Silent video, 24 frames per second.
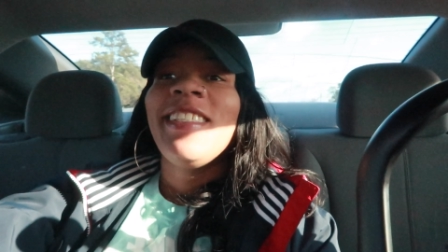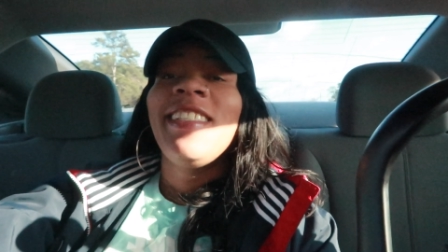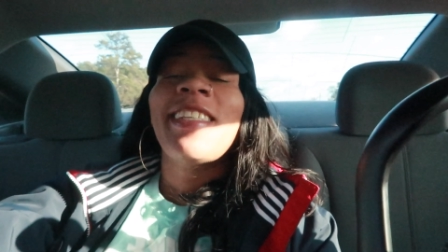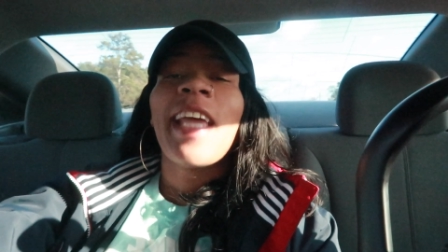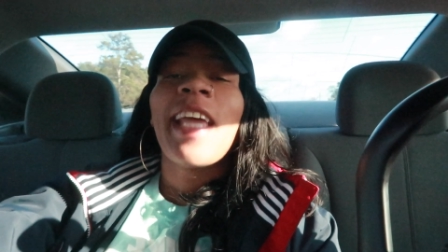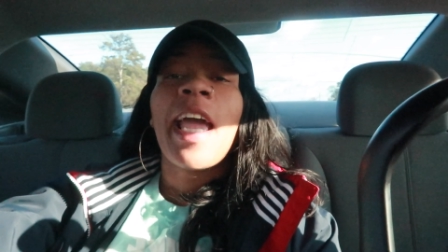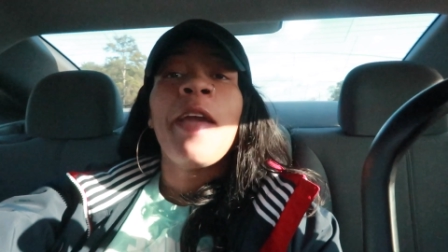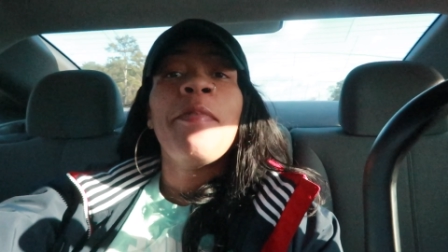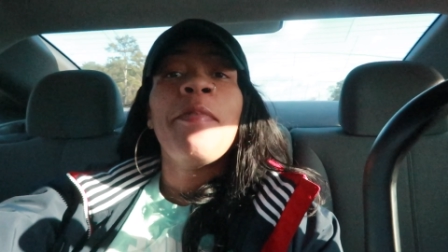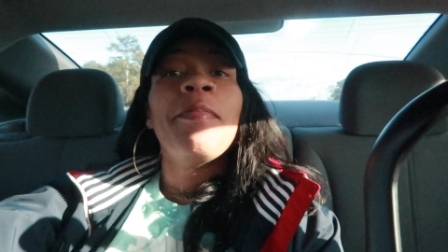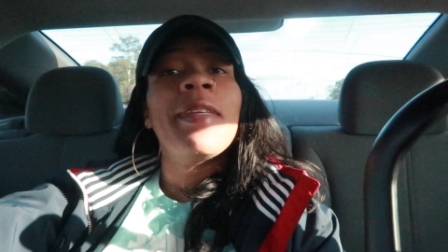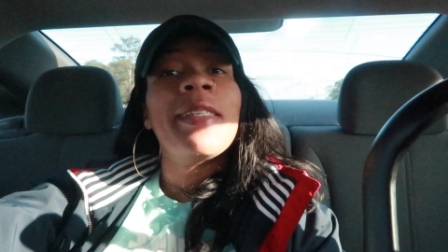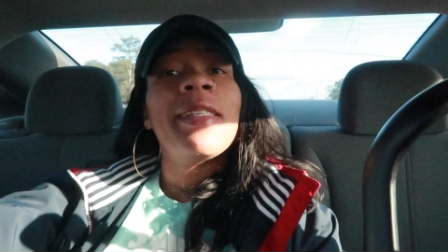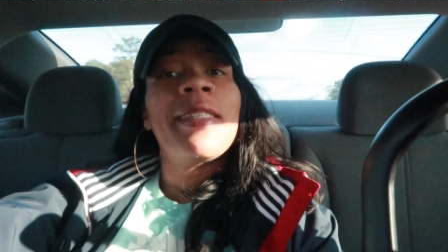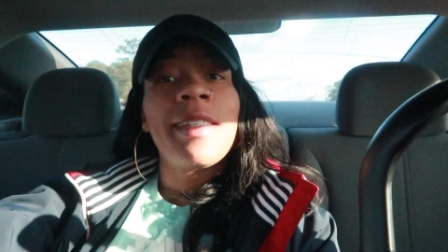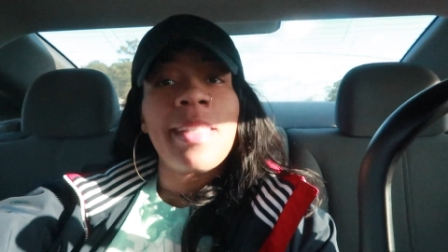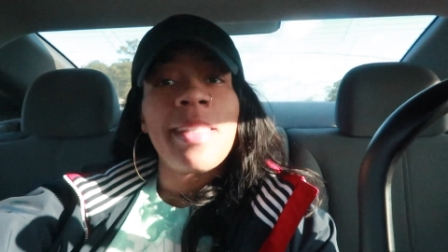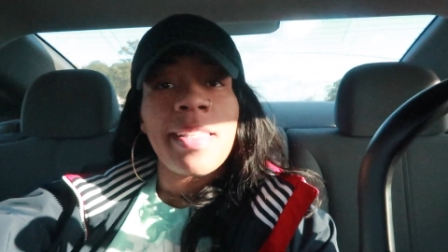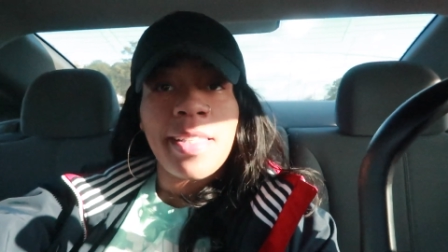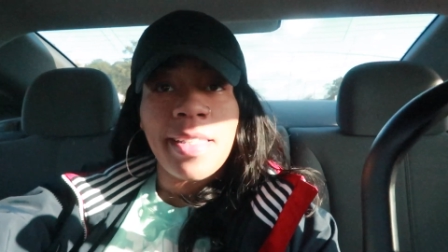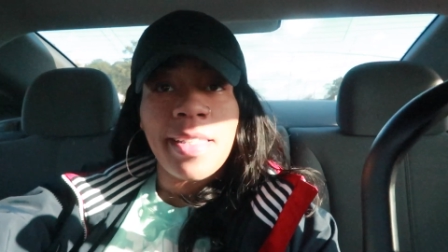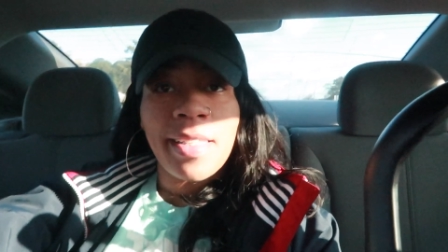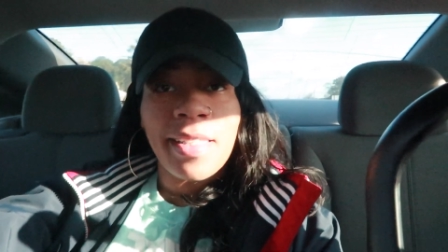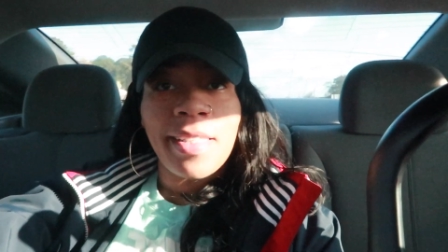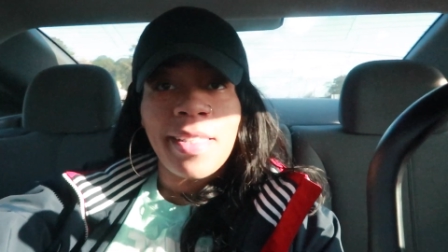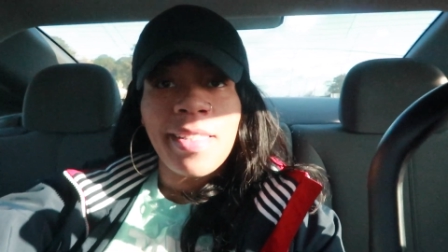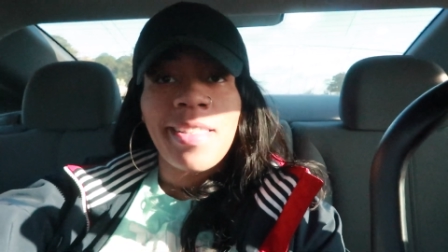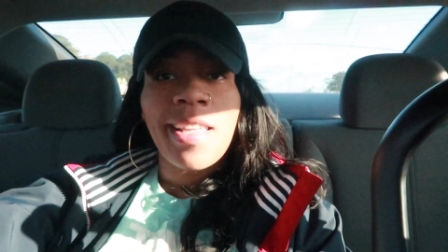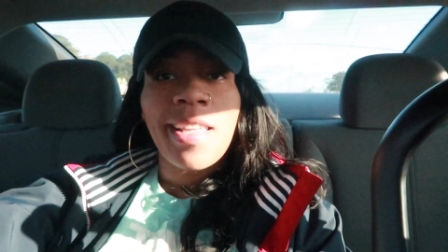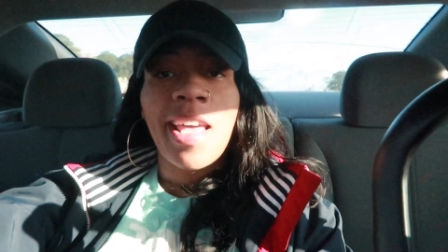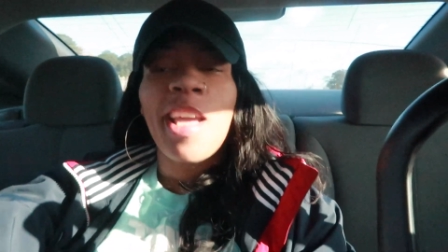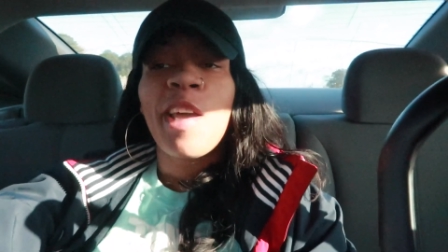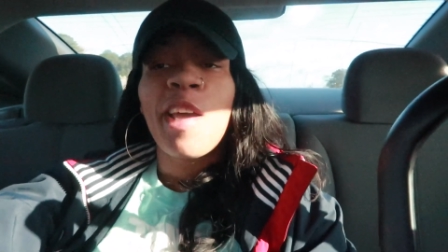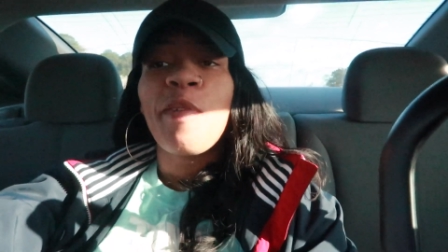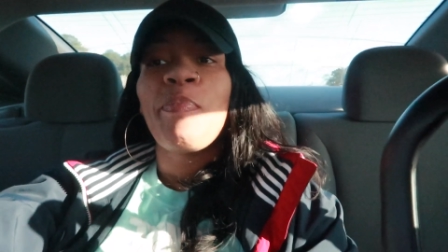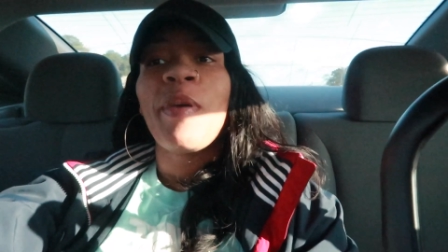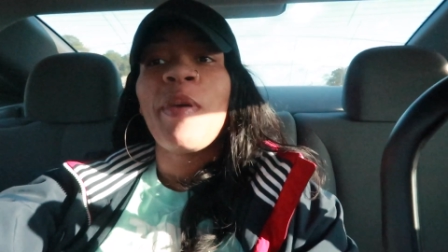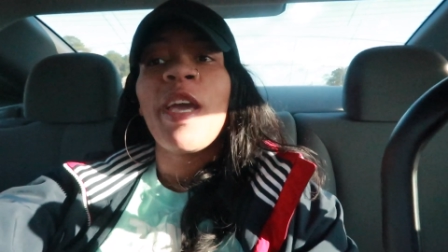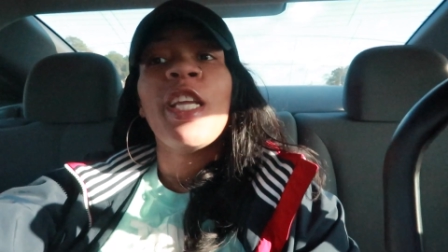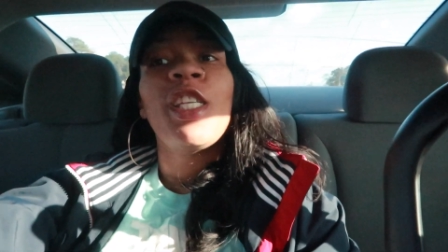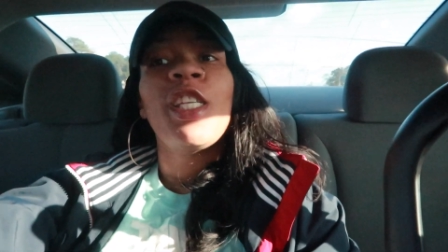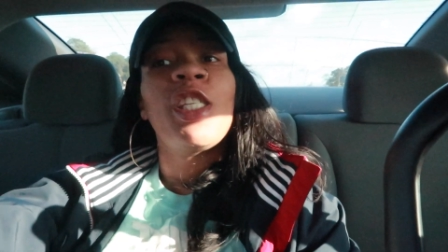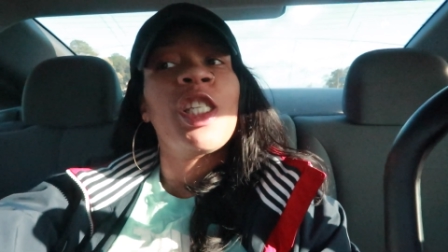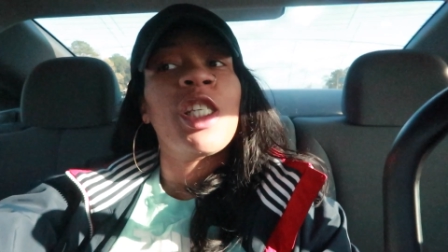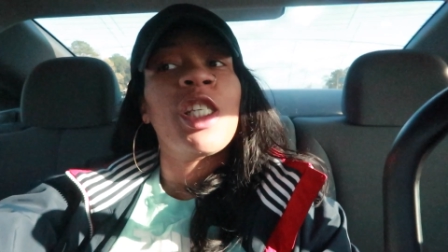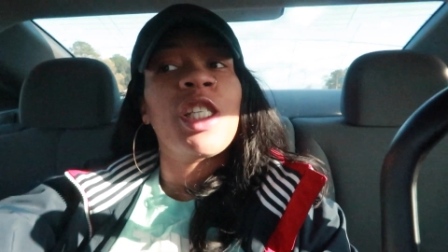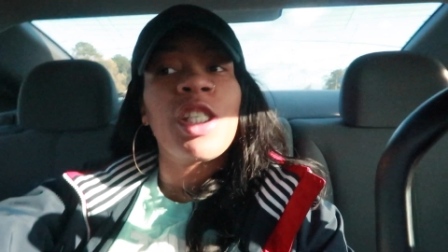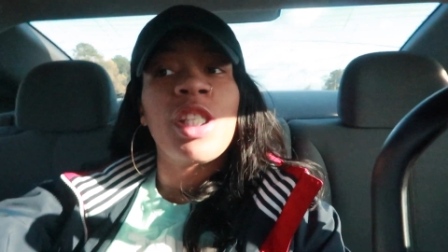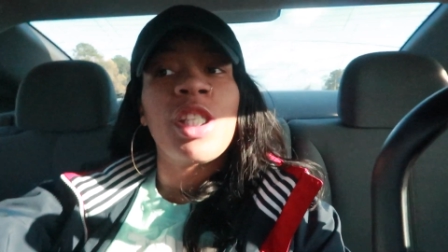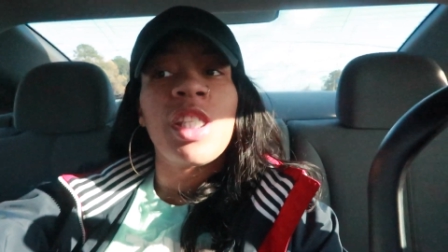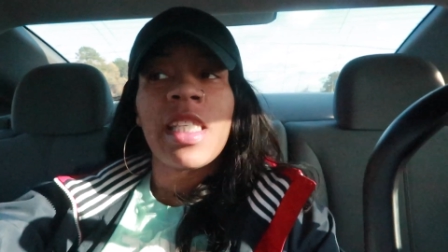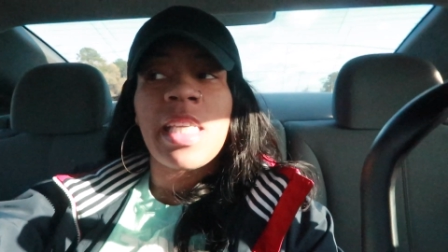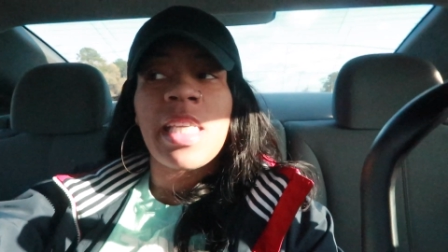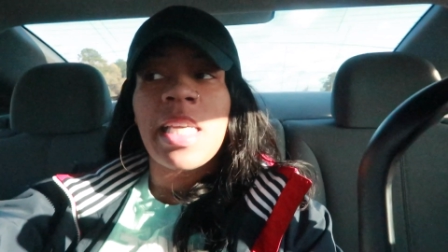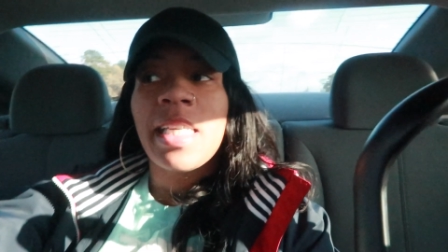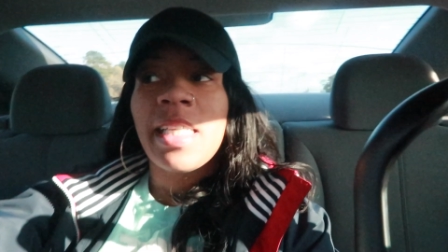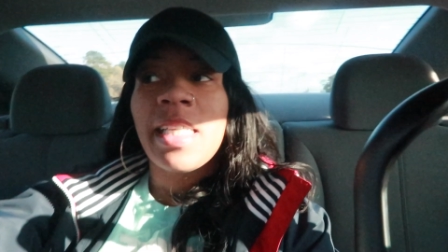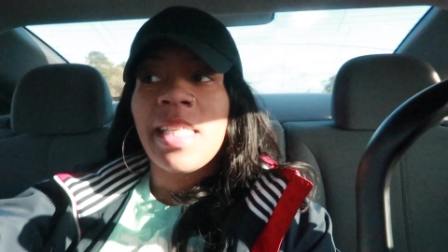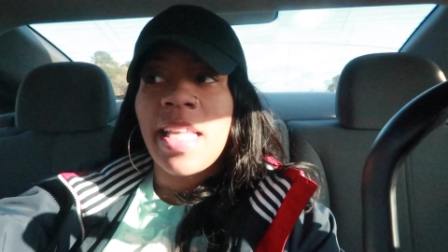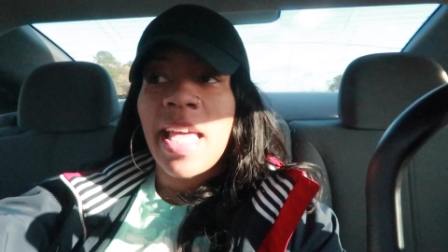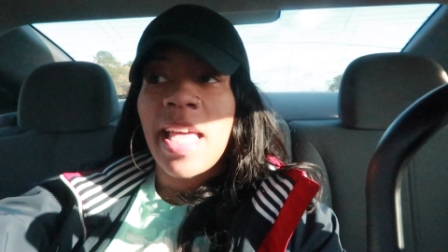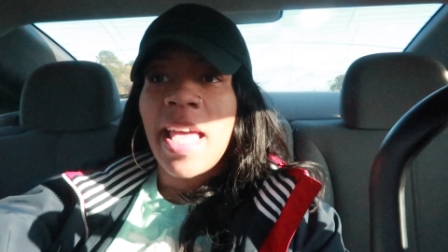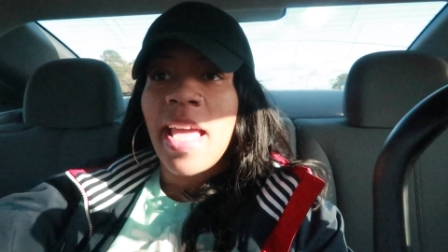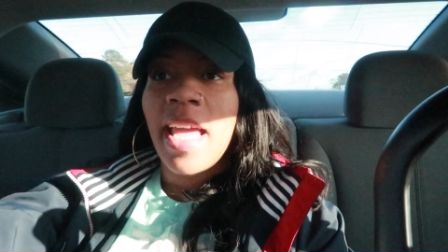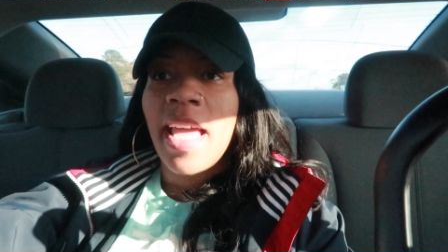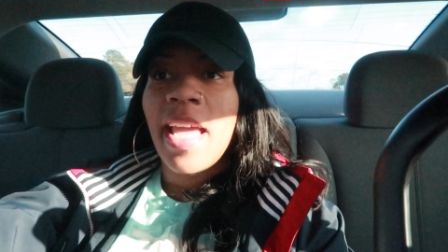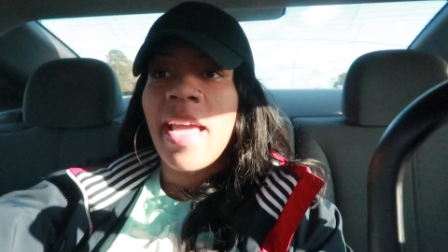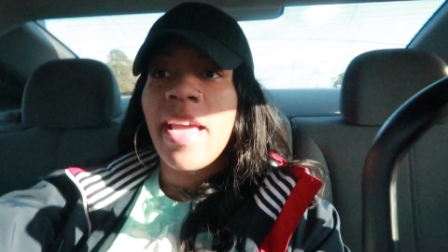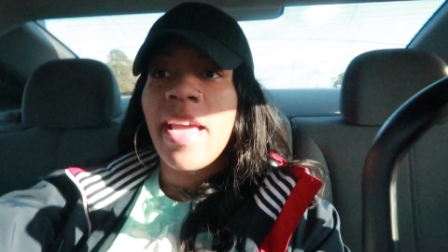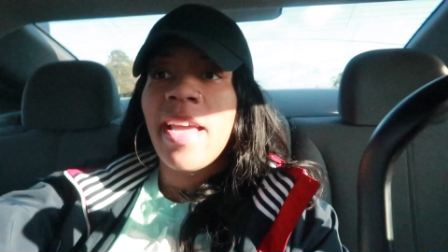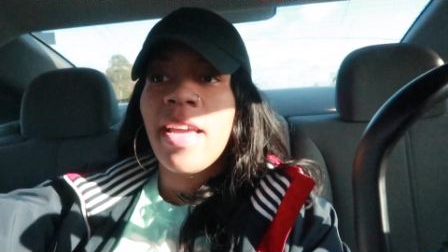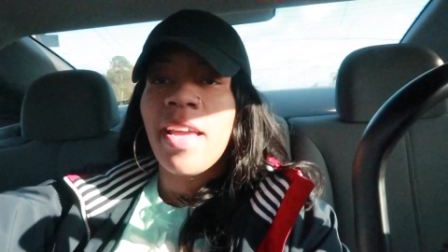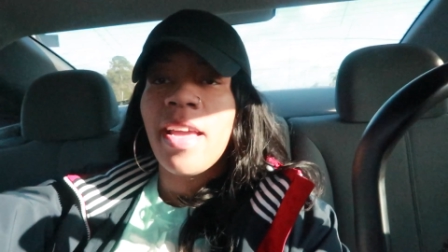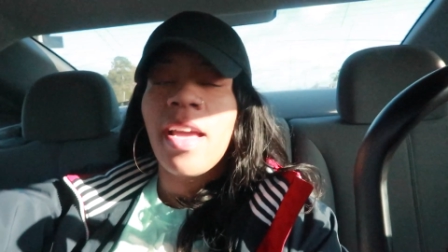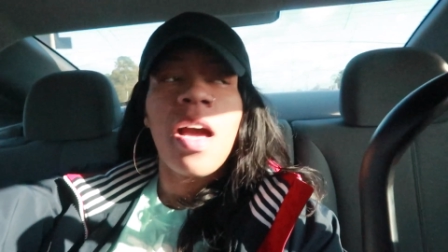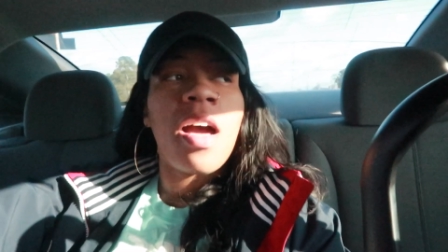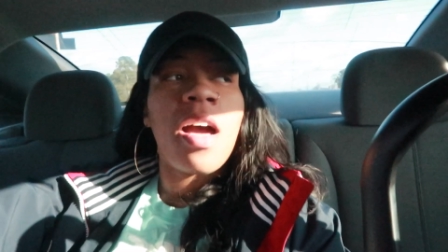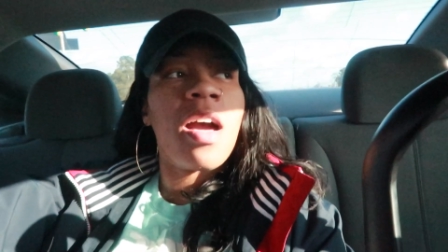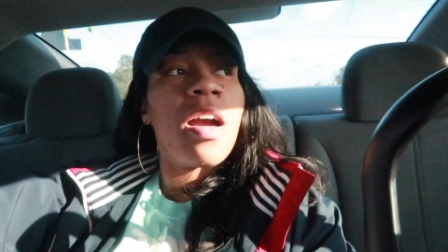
jamison take pictures today